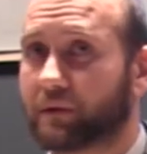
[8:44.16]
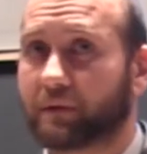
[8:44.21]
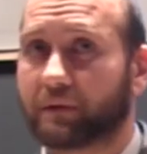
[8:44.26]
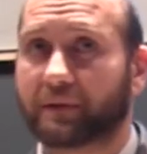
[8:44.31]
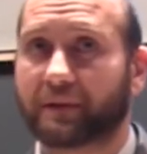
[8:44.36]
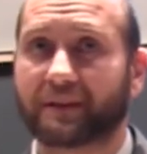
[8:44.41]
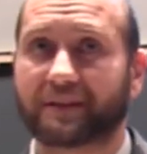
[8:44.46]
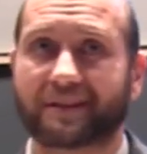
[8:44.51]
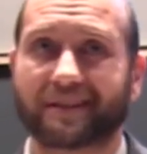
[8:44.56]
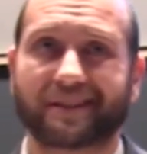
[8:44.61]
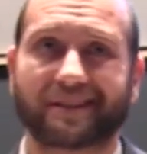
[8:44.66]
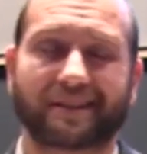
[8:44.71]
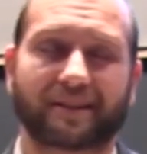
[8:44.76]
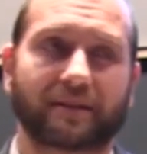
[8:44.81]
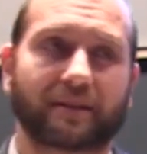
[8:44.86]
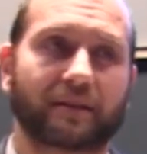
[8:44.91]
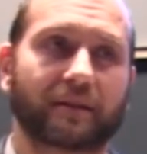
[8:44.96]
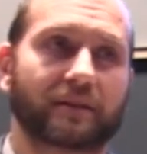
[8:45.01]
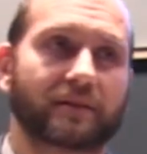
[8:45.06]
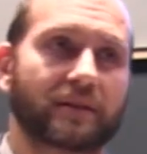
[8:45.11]
This
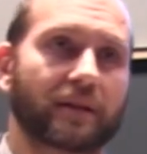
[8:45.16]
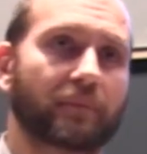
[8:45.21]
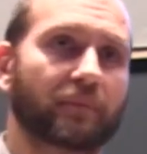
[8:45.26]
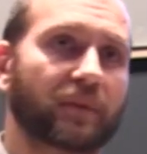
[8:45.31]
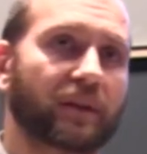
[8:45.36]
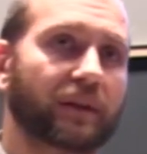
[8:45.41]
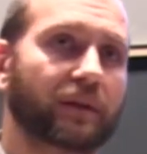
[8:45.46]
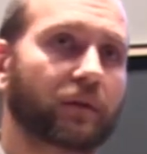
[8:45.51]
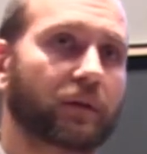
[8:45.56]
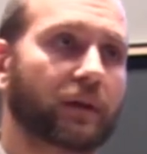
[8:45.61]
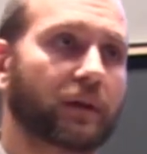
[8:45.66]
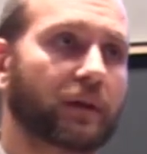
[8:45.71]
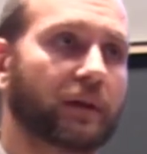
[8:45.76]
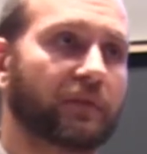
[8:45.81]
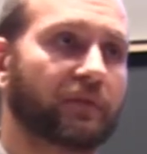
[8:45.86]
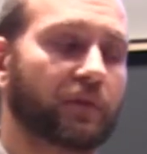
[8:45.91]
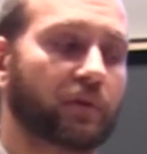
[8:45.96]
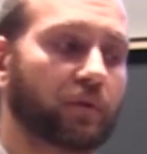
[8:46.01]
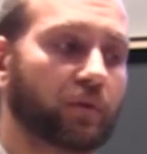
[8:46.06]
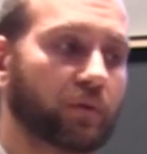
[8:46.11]
is something,
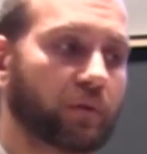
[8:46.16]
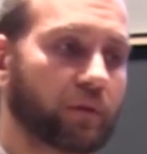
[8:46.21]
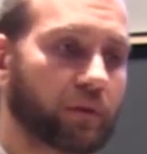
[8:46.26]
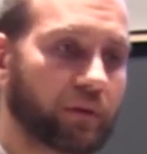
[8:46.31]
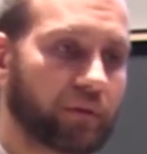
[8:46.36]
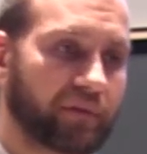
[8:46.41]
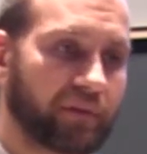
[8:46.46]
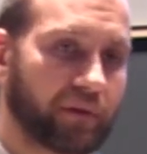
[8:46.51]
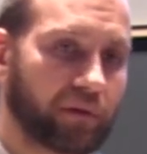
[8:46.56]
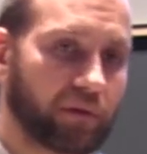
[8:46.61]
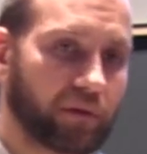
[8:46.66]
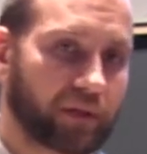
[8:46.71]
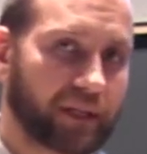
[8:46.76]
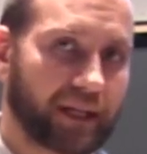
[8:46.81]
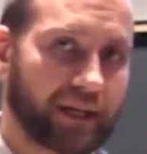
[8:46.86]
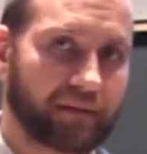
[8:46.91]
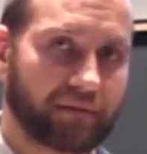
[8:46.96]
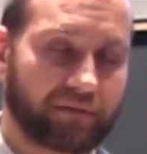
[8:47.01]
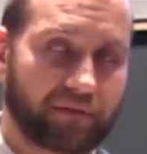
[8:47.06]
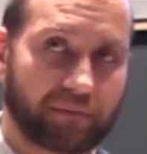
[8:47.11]
if you, if you look
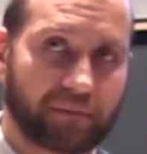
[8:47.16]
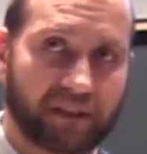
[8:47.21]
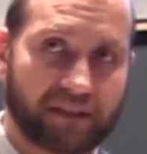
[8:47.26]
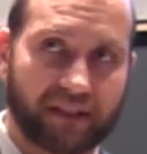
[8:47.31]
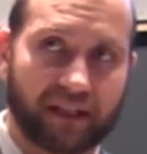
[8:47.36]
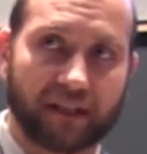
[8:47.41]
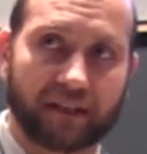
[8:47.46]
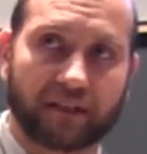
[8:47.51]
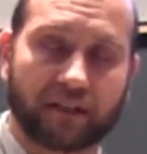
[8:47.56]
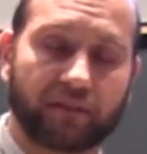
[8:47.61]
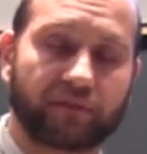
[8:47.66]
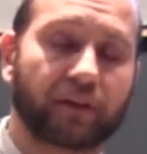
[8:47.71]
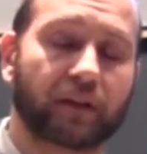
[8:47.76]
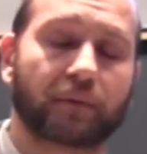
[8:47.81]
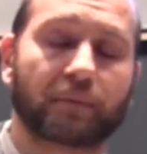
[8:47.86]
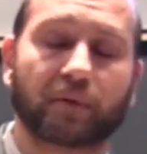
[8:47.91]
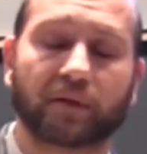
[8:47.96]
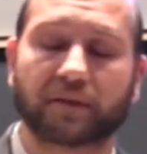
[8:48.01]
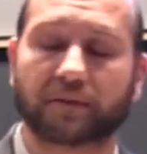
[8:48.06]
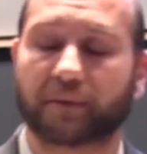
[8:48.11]
at from the
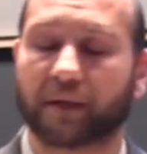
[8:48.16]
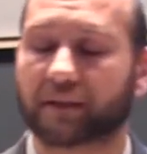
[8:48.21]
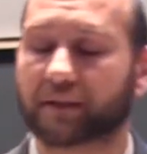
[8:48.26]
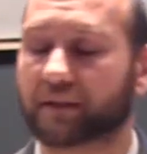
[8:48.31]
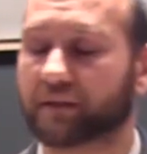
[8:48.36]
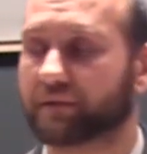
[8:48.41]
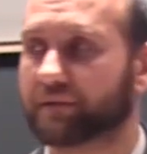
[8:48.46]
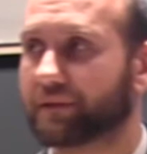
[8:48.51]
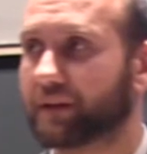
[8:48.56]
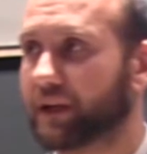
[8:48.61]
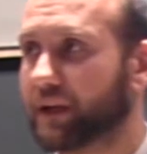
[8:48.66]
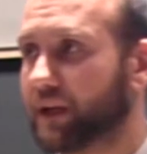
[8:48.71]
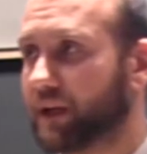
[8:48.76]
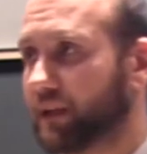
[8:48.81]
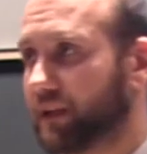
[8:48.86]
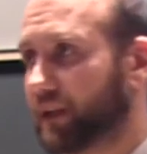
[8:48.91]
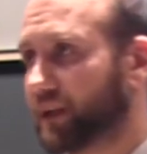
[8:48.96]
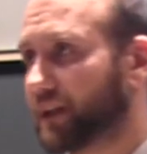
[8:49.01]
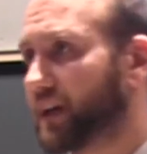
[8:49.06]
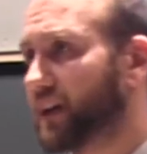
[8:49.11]
scientific perspective,
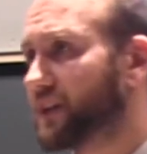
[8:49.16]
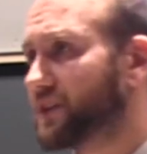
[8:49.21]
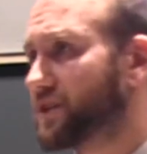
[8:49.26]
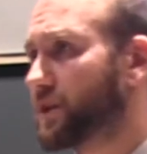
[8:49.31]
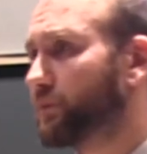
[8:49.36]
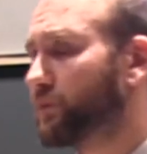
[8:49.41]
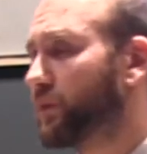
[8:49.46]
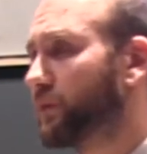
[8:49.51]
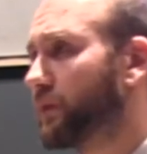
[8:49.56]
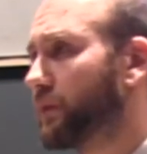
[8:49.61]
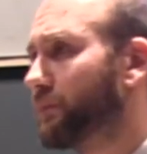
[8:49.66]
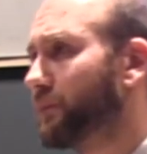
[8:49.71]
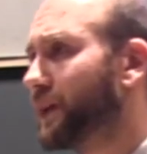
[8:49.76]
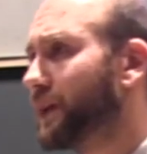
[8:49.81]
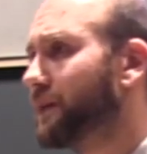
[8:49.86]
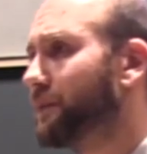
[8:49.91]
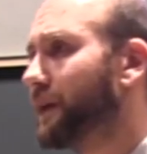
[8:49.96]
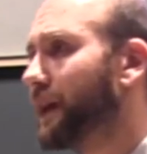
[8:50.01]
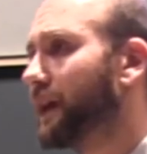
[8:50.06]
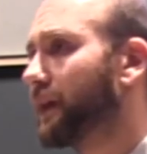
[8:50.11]
the concept of the
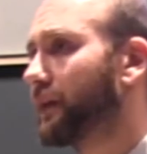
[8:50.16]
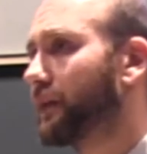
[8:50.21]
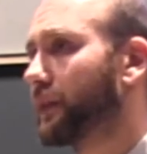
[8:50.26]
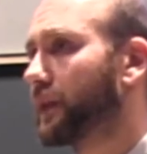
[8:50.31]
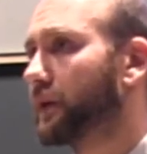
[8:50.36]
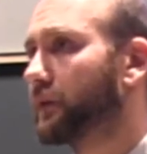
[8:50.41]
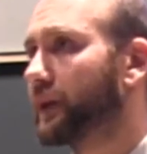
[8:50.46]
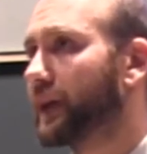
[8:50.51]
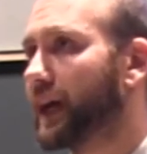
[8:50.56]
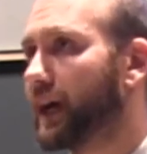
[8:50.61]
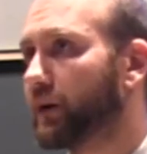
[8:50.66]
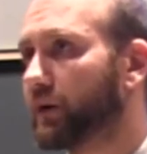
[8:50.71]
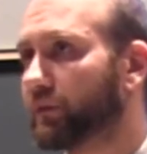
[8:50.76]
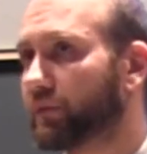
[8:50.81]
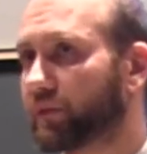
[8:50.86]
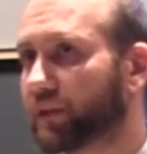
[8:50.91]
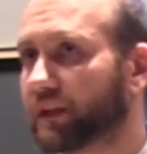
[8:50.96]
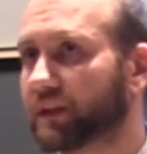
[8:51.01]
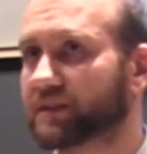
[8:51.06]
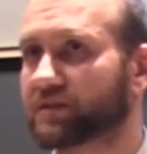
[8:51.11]
Big Bang Theory, how
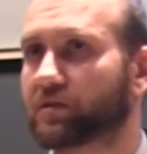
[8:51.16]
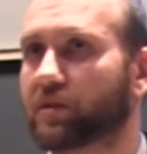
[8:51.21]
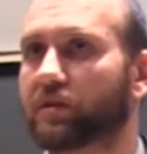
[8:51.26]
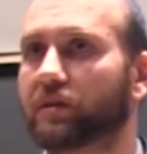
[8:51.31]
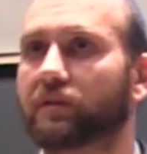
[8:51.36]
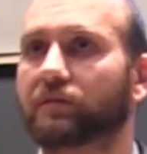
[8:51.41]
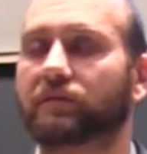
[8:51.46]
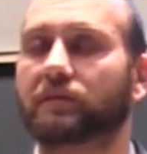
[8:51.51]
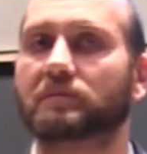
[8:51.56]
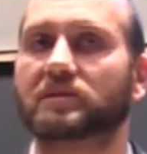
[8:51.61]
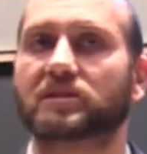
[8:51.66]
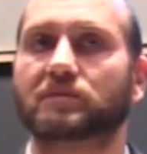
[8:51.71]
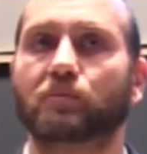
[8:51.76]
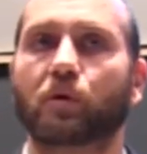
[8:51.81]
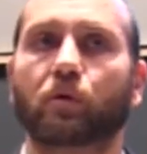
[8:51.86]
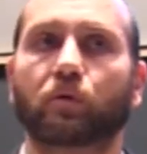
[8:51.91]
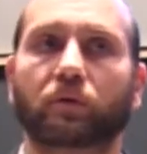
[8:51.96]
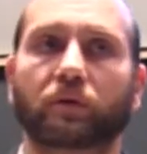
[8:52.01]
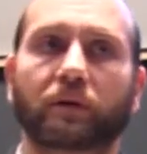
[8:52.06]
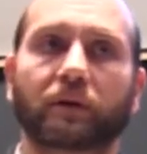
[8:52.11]
everything started from
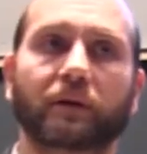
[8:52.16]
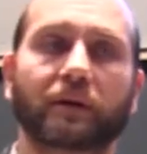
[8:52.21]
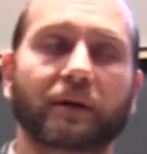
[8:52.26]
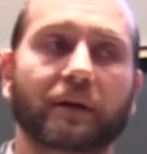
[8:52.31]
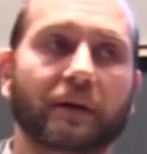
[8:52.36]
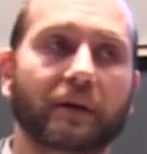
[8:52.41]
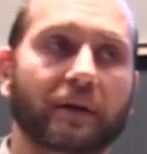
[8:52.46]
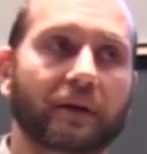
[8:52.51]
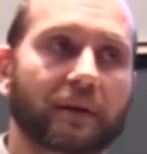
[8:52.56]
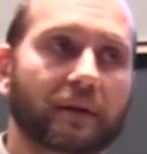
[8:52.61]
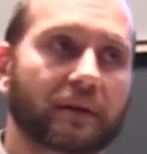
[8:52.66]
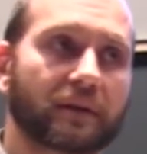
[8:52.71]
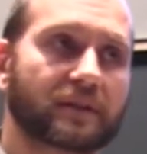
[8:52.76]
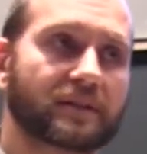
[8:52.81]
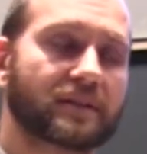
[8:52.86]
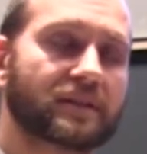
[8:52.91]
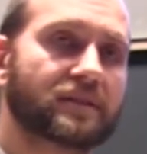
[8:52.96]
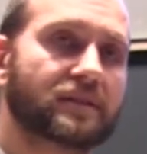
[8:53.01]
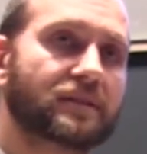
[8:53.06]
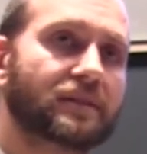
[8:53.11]
smoke.
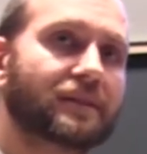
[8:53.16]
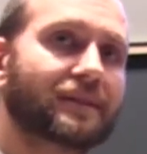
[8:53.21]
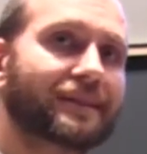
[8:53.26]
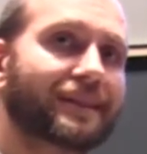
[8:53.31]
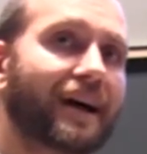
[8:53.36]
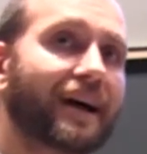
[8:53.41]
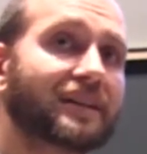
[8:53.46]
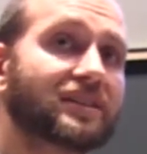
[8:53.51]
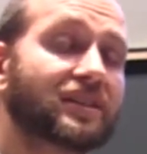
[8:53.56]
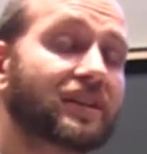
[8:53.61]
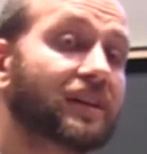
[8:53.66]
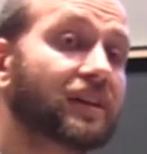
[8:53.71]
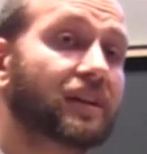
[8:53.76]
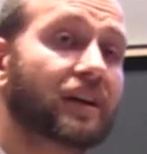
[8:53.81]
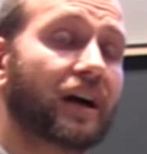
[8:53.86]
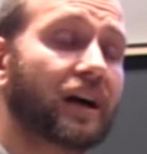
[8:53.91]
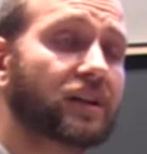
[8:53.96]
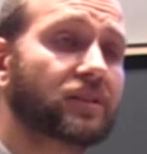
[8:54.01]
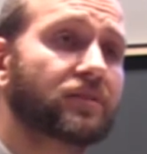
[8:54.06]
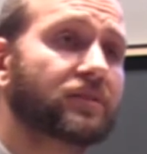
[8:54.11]
This is not in
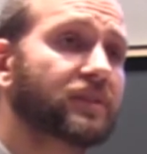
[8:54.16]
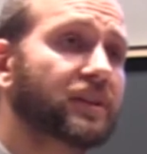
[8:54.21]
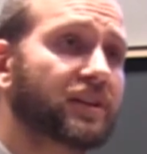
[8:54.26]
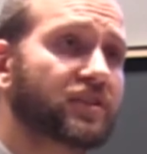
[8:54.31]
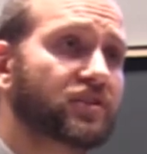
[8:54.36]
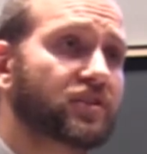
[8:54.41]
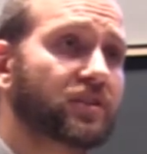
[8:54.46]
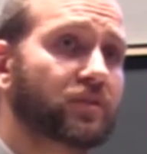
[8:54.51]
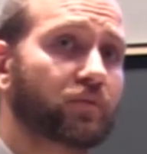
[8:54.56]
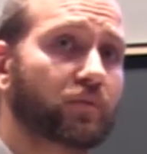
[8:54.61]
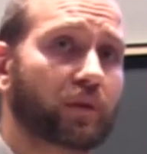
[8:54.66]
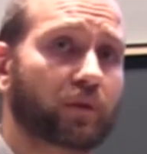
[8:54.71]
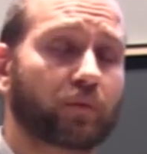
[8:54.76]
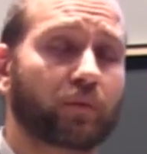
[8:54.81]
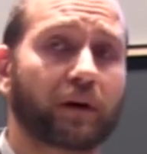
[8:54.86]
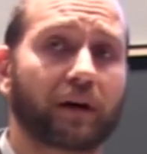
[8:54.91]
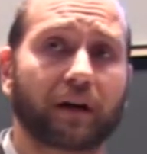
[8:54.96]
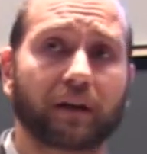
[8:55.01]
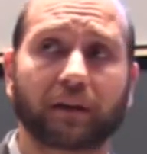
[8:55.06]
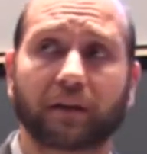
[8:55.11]
contradiction with
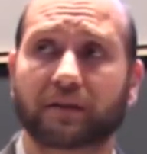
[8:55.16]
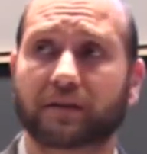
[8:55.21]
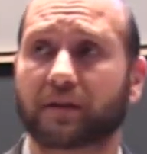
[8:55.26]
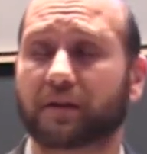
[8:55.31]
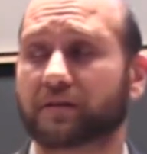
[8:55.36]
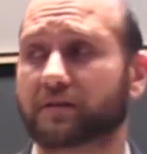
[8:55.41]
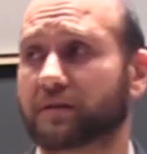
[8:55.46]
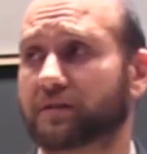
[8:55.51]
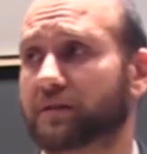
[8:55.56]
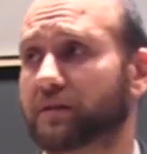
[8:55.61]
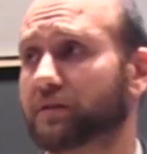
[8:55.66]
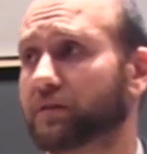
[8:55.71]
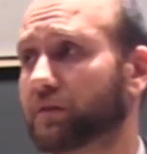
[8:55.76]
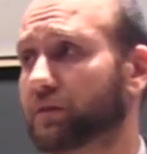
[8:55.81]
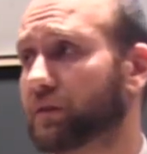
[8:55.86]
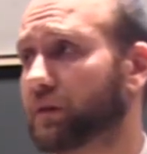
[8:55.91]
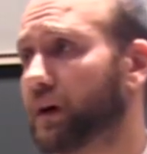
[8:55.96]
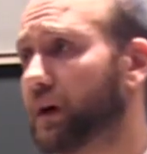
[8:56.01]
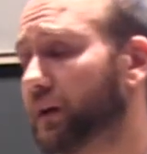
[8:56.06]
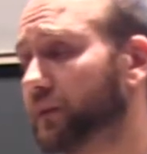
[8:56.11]
what Allah tells us in the
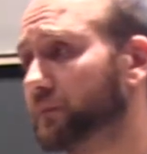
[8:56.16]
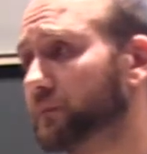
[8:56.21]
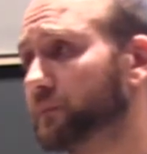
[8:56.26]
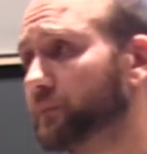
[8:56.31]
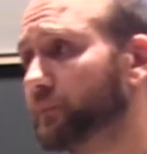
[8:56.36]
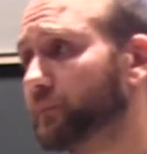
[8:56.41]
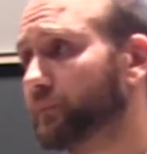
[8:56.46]
Quran.